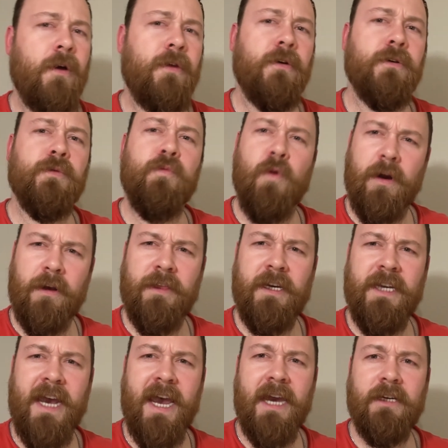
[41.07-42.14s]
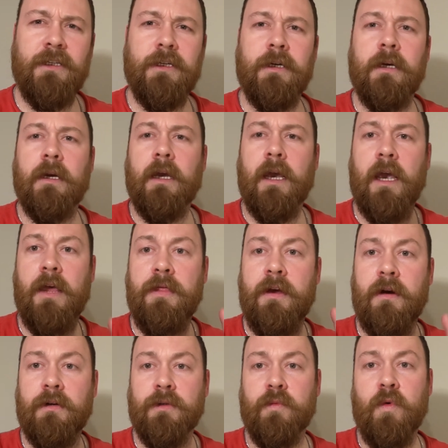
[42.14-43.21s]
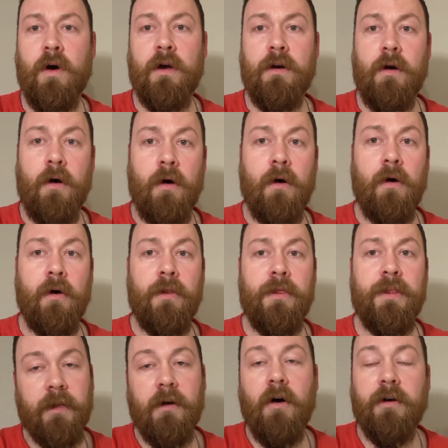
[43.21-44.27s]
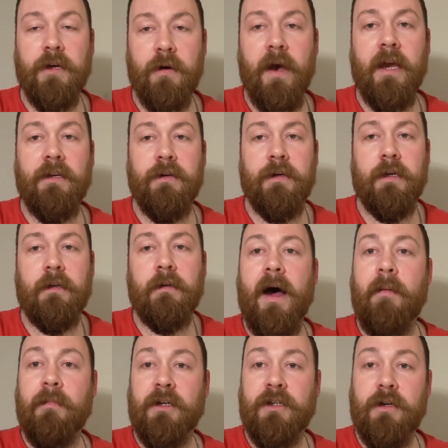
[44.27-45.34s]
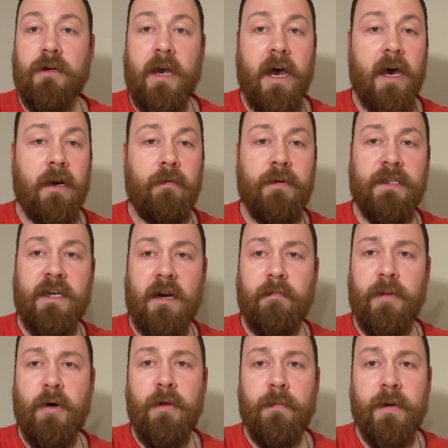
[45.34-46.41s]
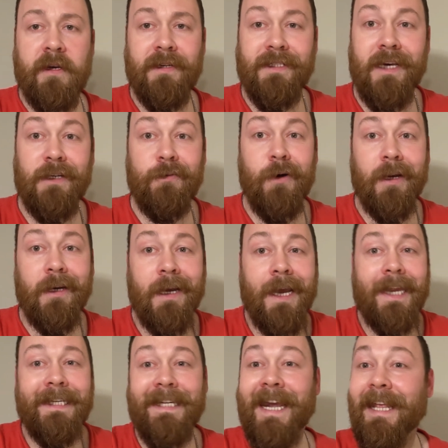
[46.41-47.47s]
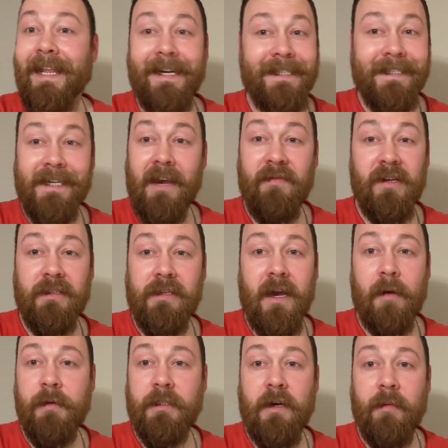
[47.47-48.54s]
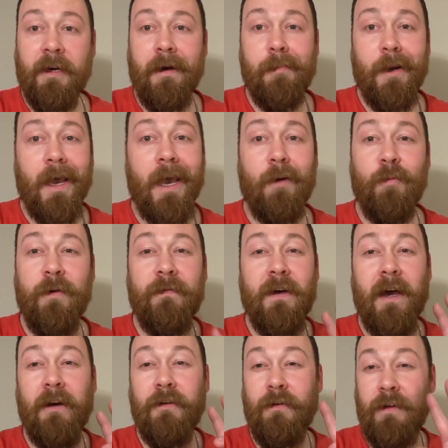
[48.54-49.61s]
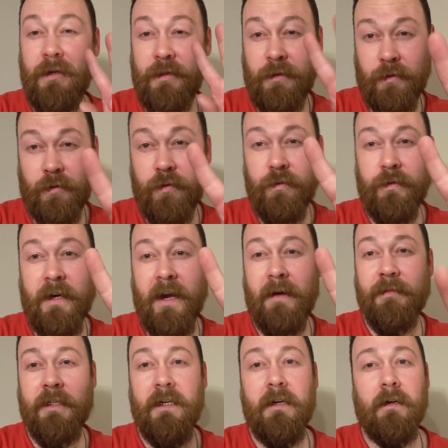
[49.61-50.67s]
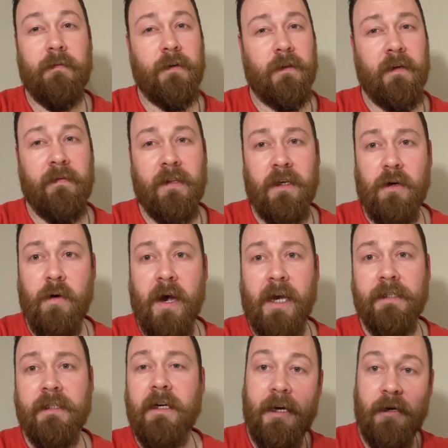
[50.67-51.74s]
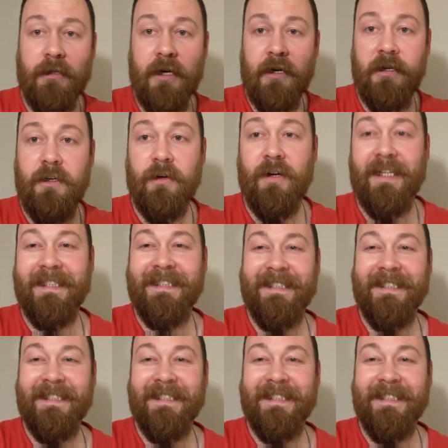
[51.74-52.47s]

There's one on the dash and there's one on the audio head unit. I'm gonna show you how to reset them both because guess what? Daylight savings time is coming up and we've gotta do this two times a year if you live in the US. Here's how you do it.